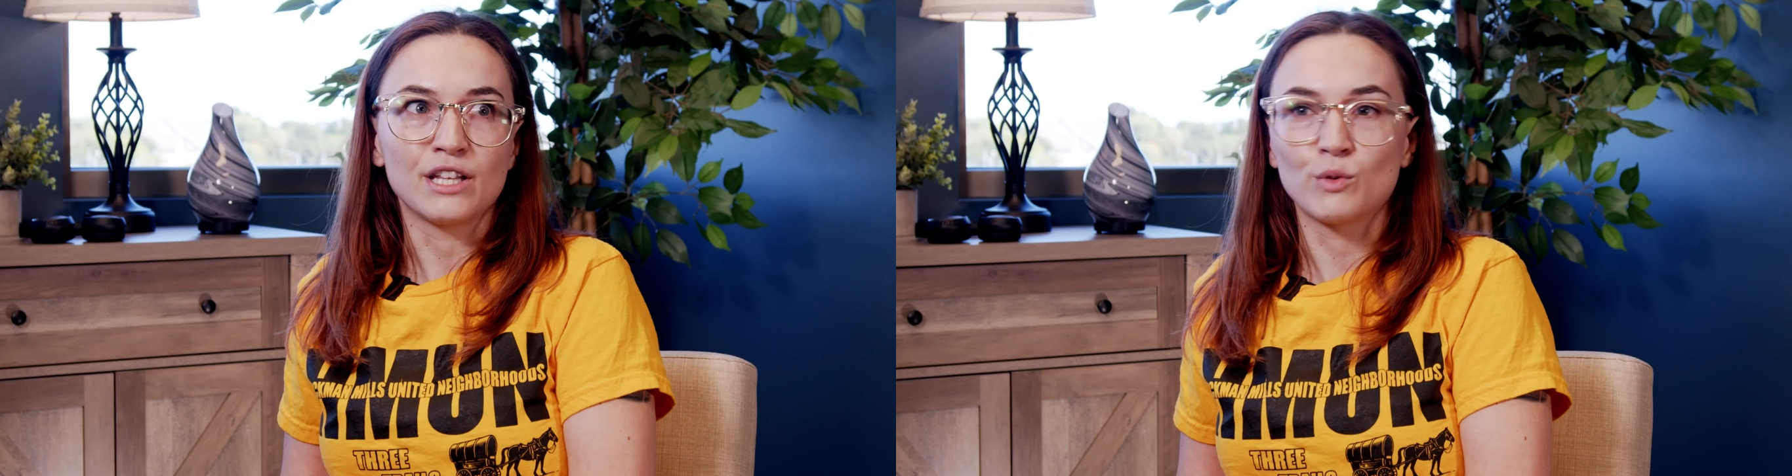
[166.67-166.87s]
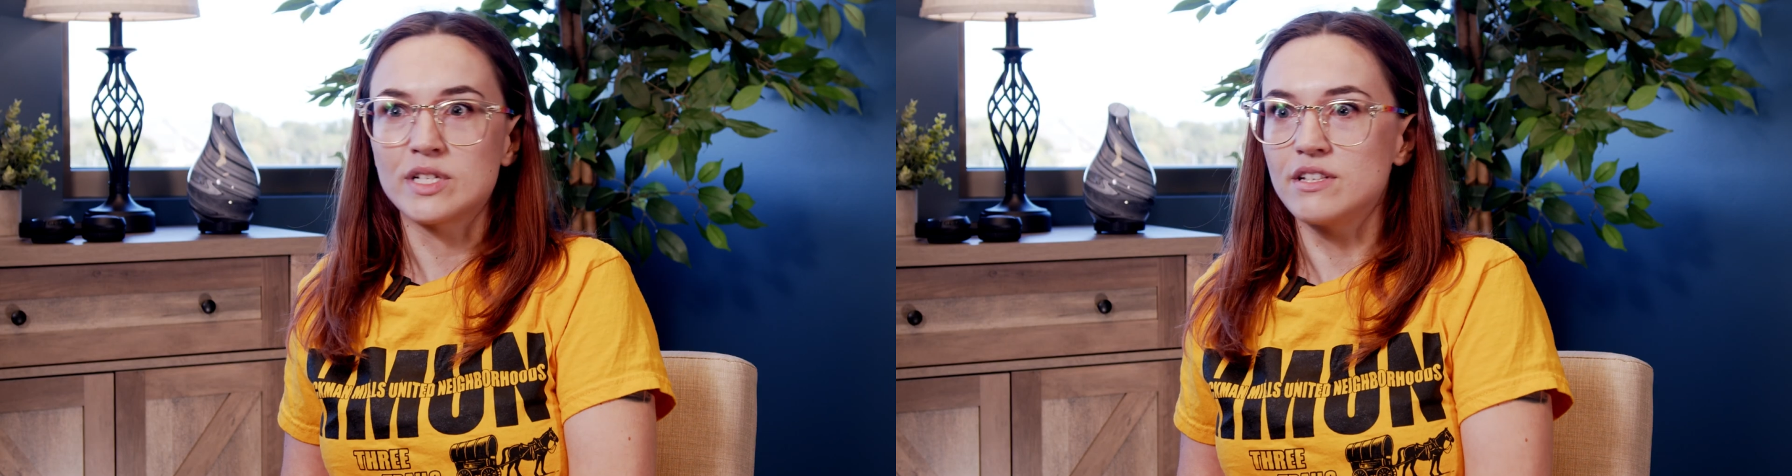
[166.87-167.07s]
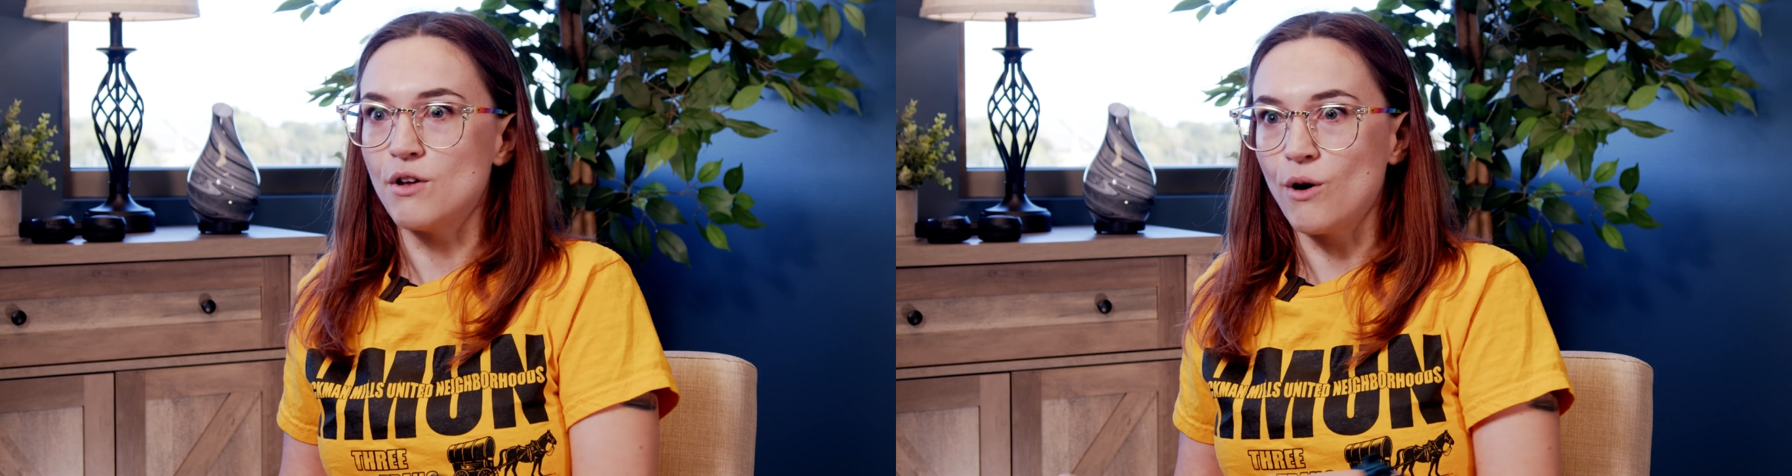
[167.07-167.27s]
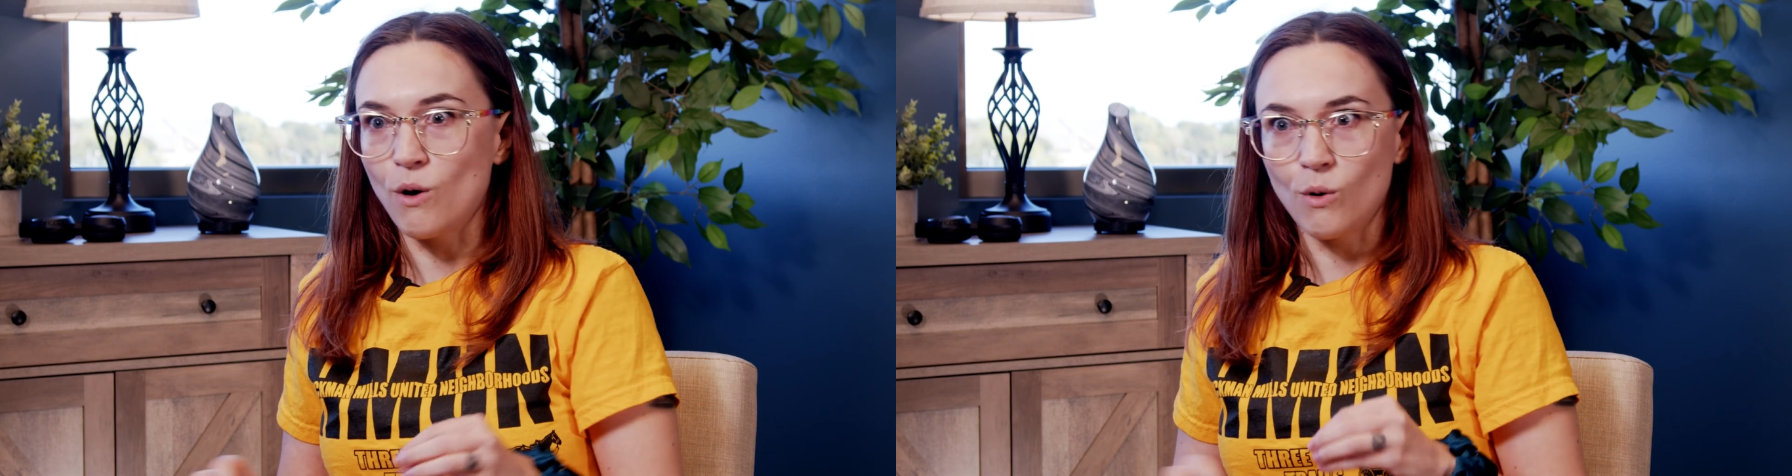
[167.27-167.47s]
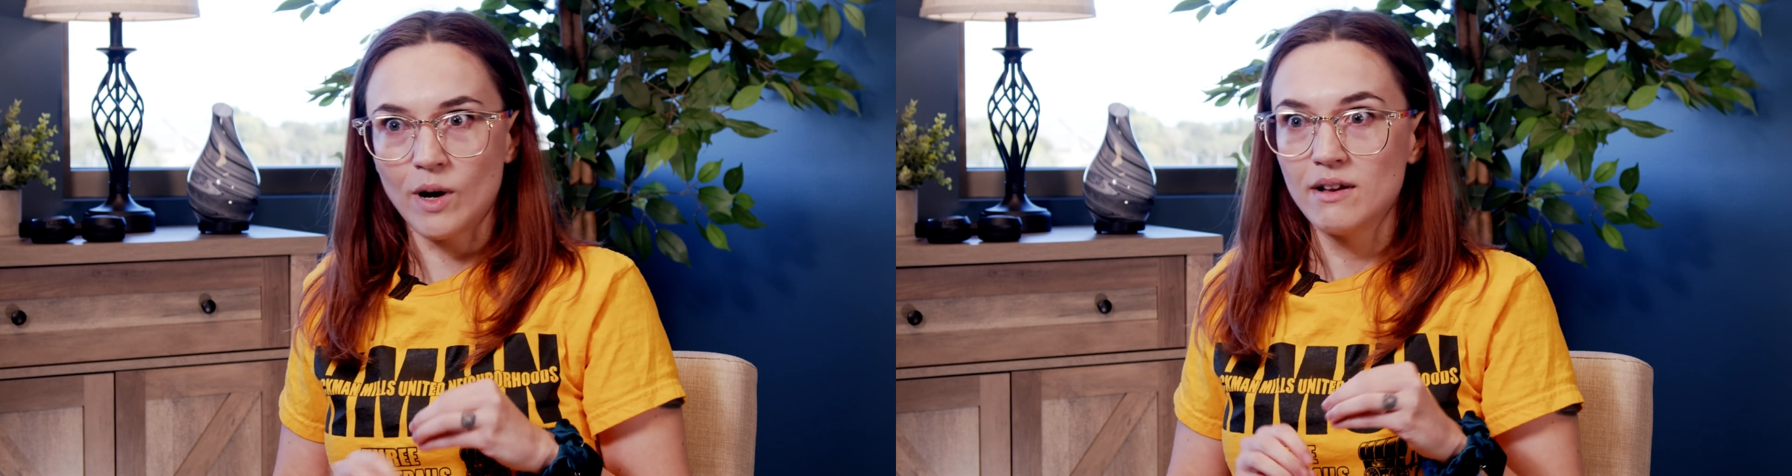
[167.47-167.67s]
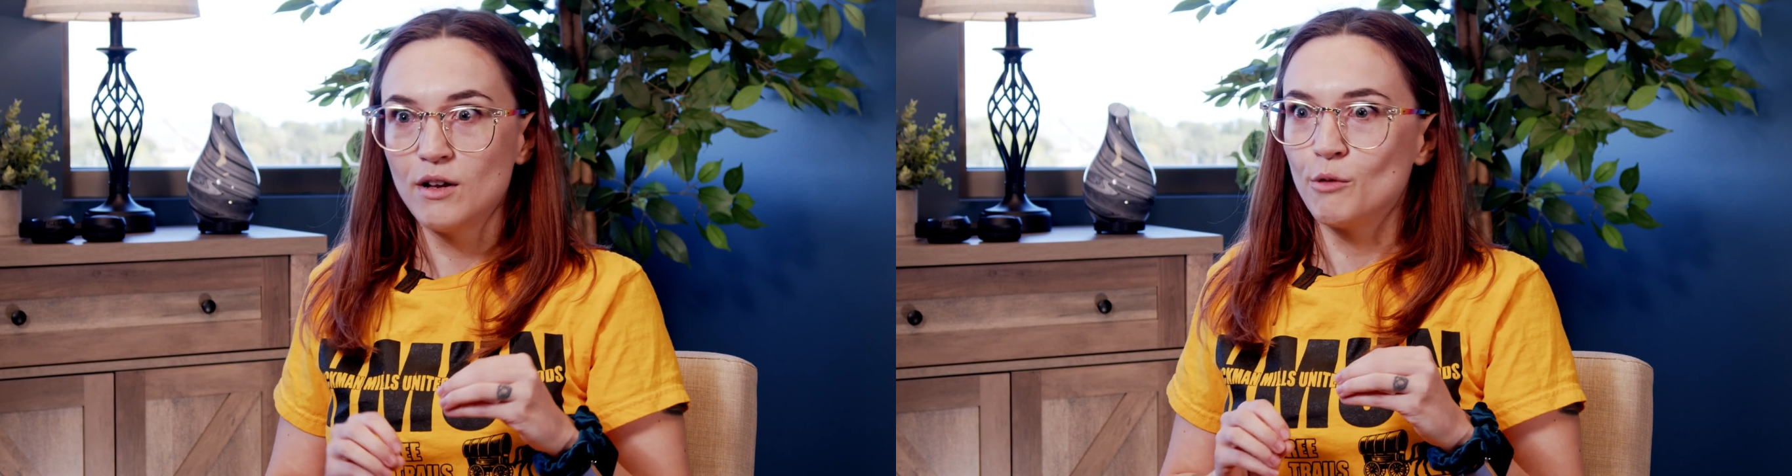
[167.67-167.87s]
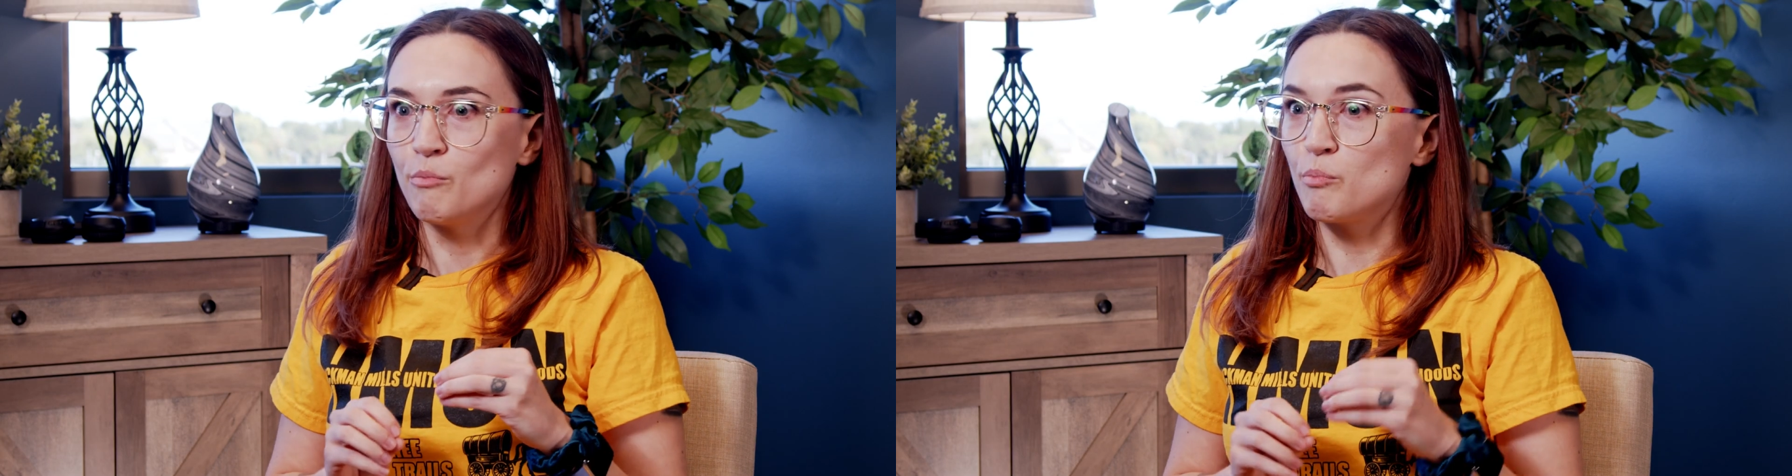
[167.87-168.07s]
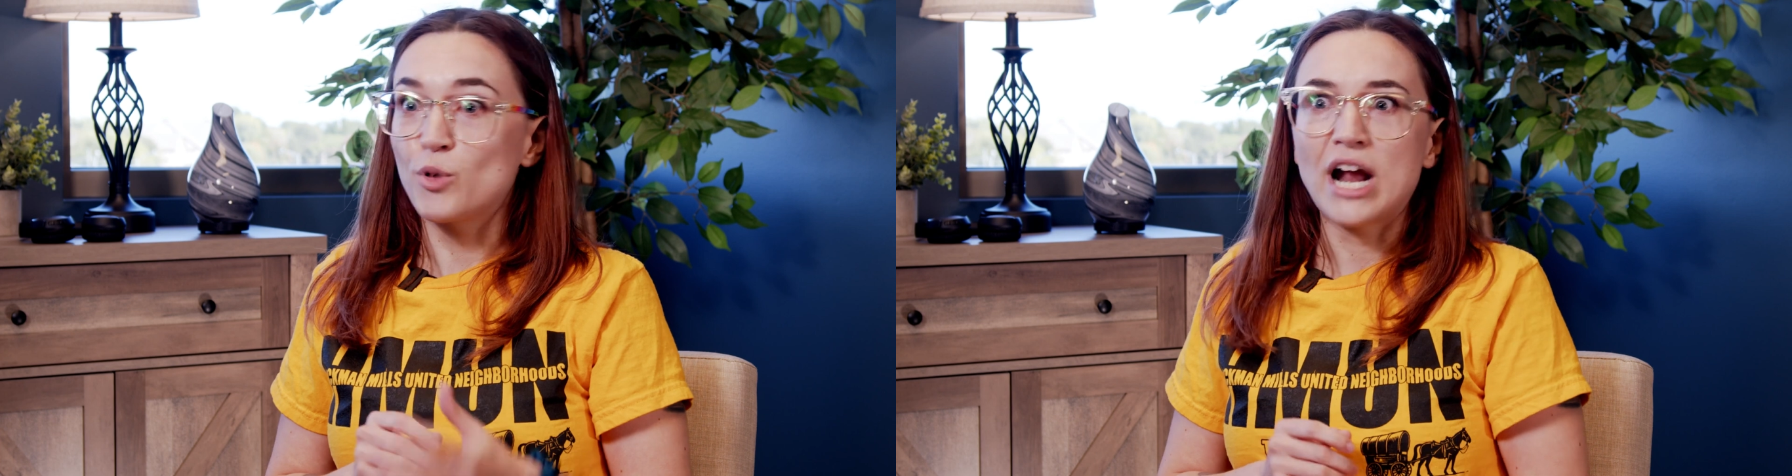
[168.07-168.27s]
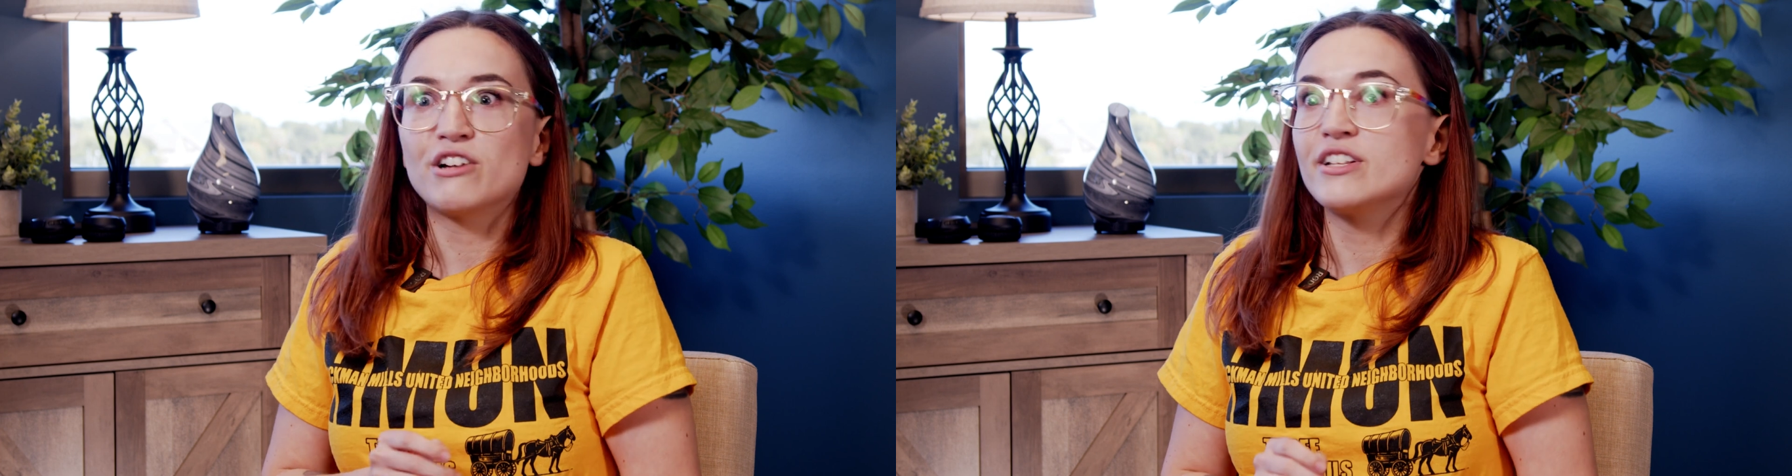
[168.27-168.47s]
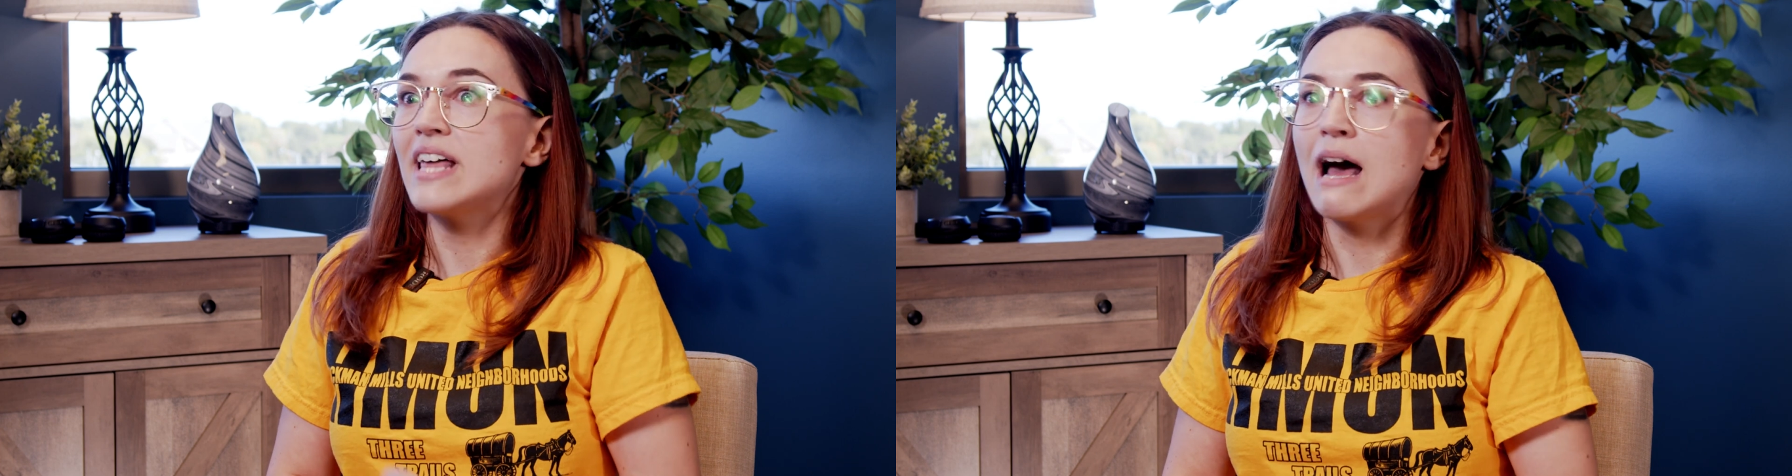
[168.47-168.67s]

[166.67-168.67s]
there was prior to that,